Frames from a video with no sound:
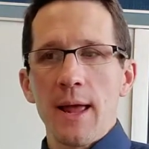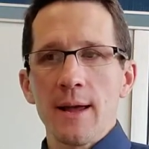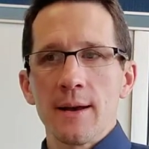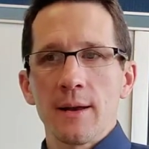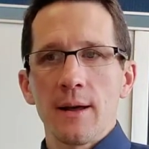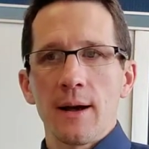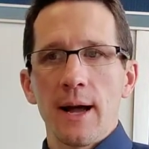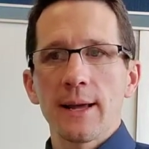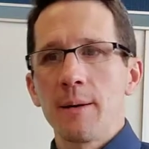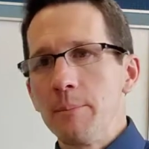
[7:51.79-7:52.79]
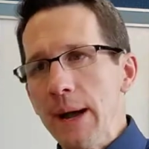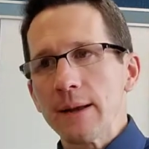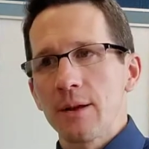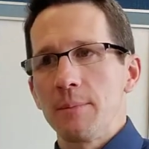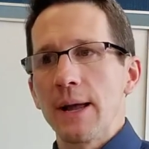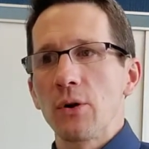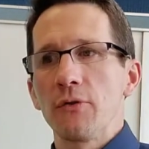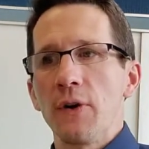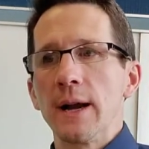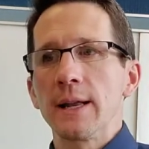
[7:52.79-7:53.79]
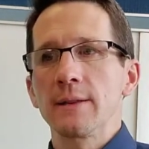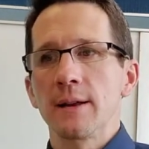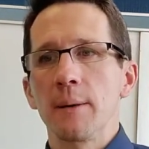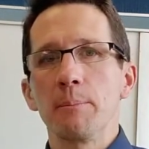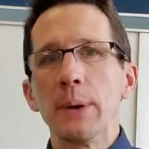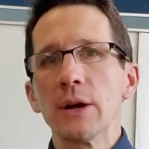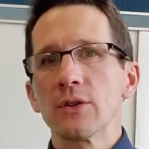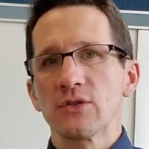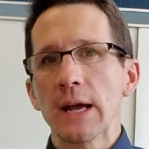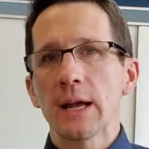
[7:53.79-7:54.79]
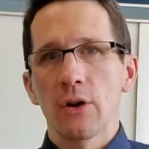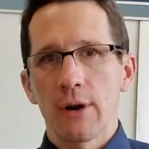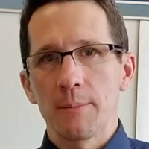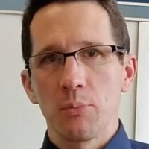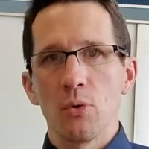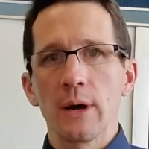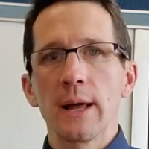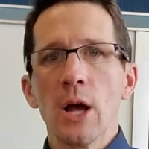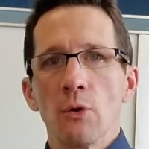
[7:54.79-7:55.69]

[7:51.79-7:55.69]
and I come back to Michael finding that a bigger second grade boy